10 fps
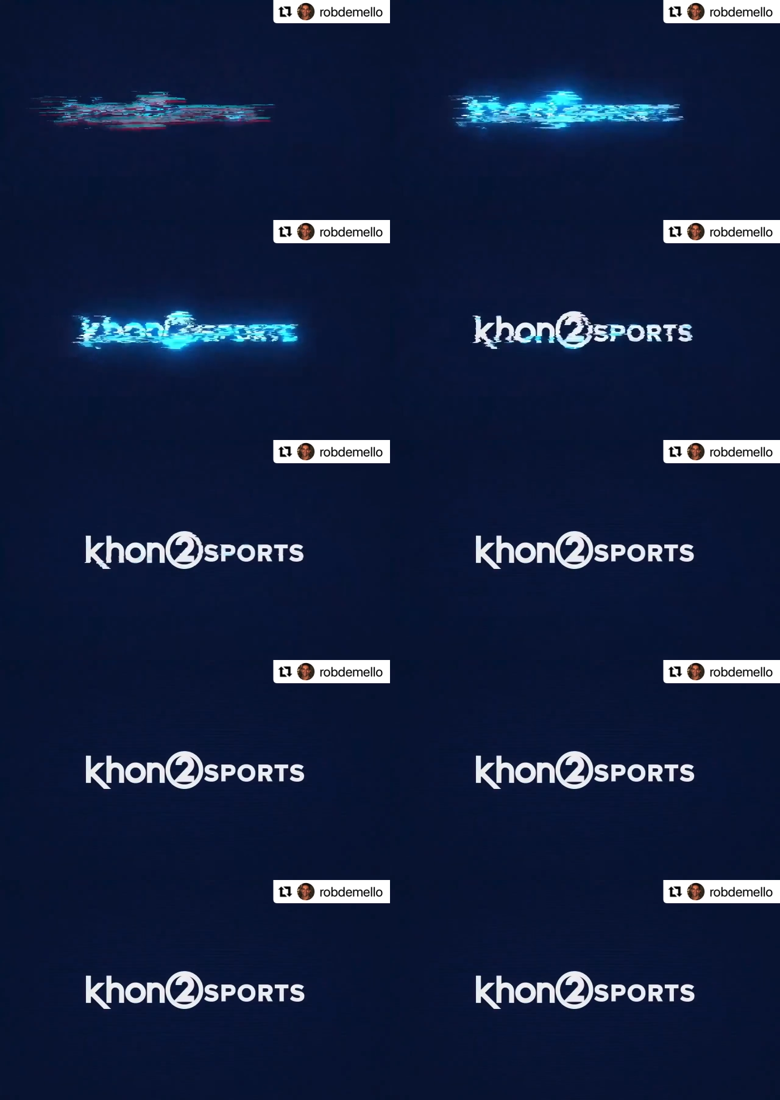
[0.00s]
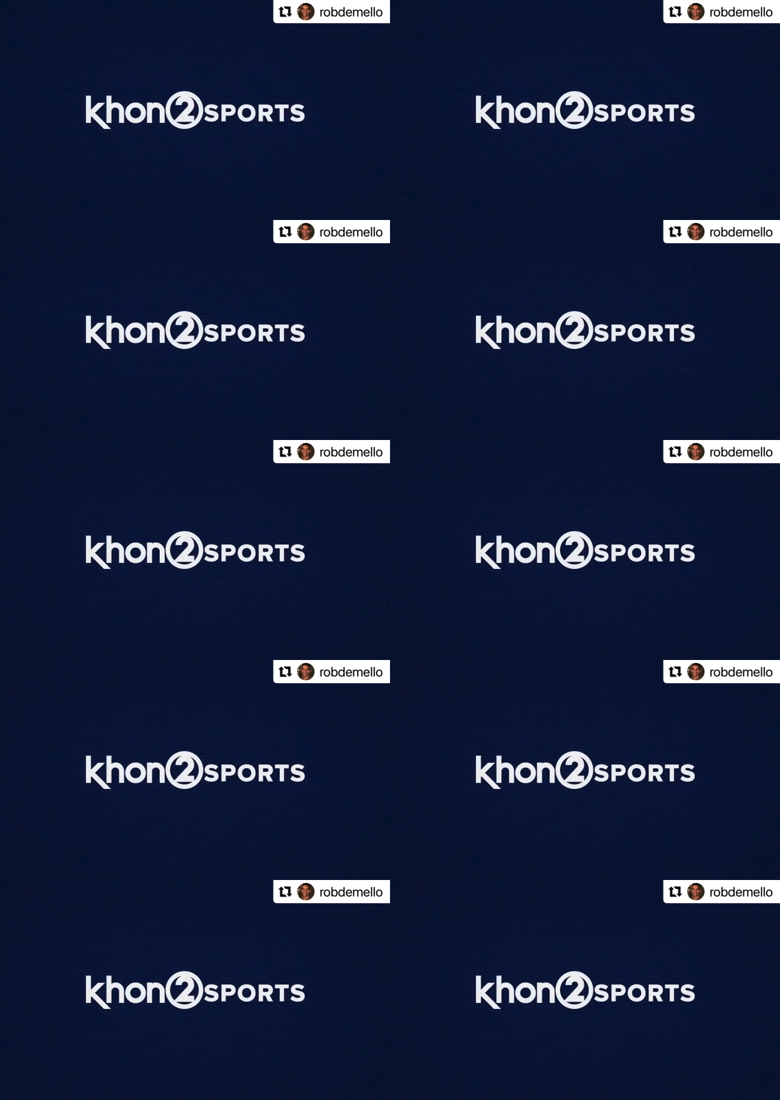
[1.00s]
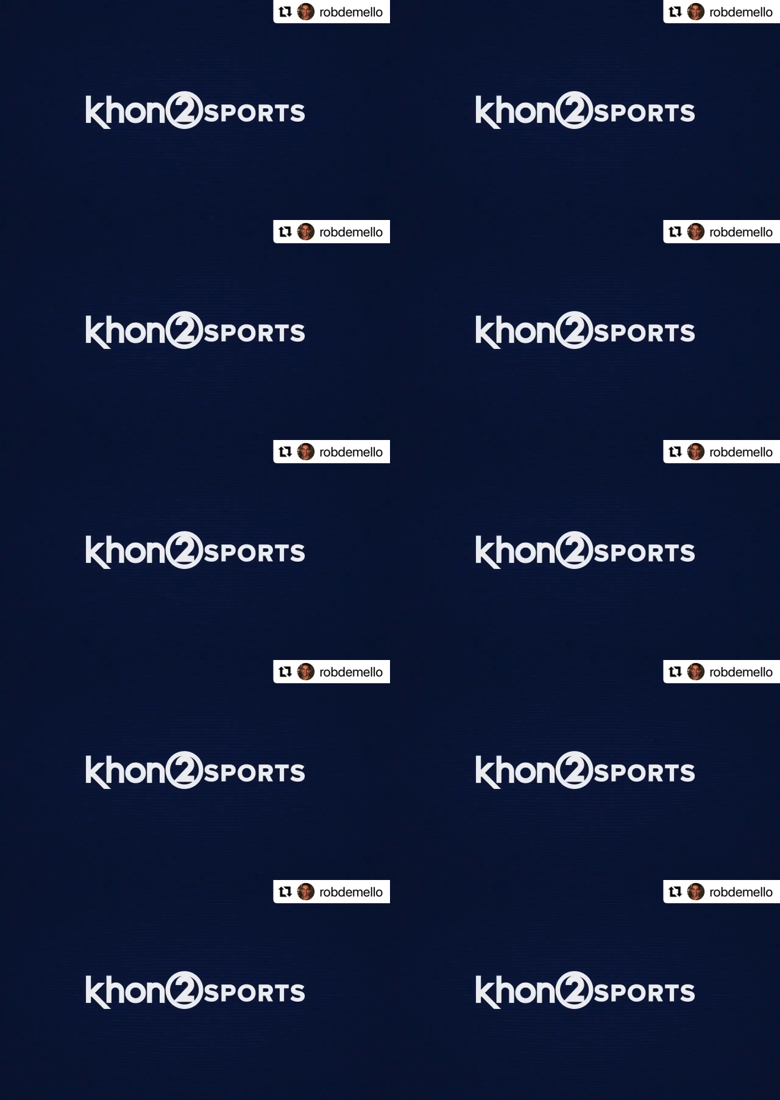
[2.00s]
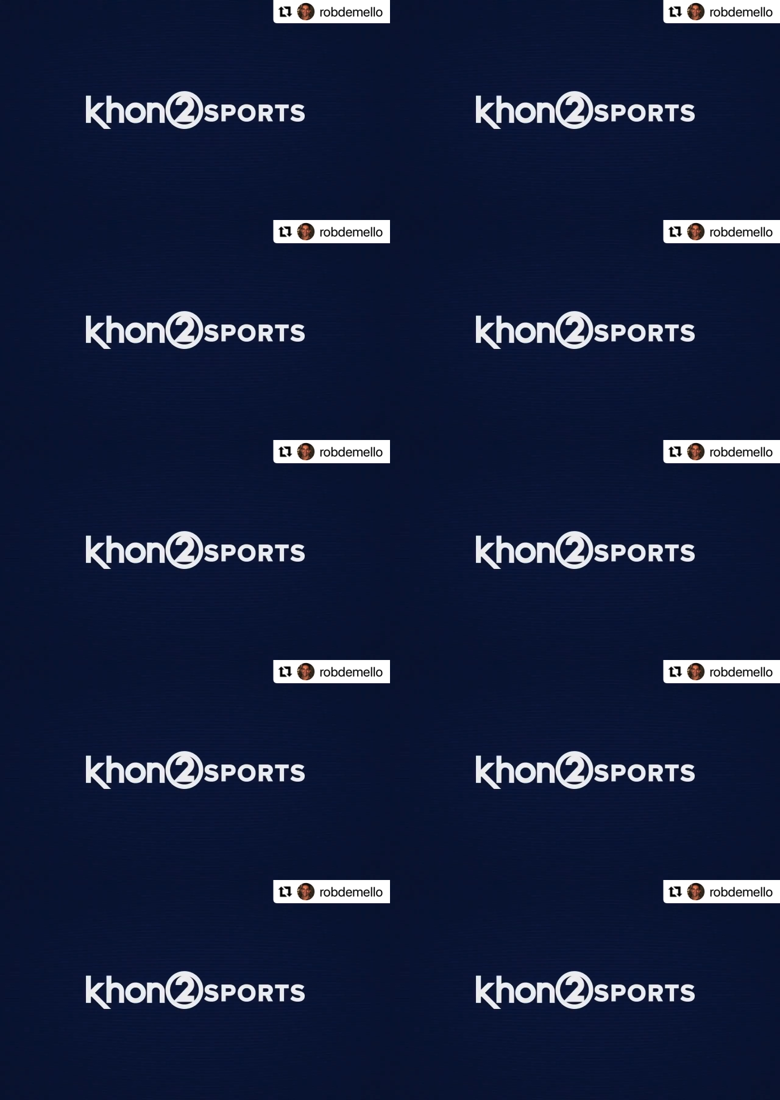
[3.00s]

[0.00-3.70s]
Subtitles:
No face is visible, so there are no lips to read.